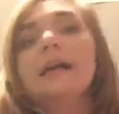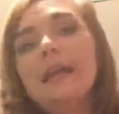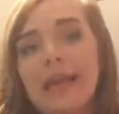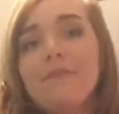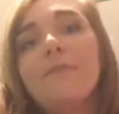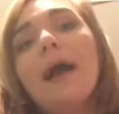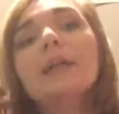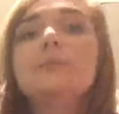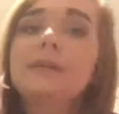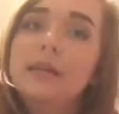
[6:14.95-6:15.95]
They gave it
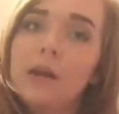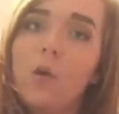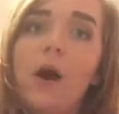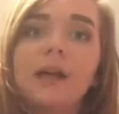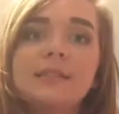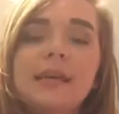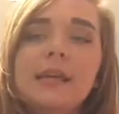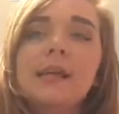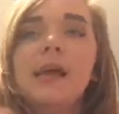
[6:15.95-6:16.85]
back to me, and I walked in,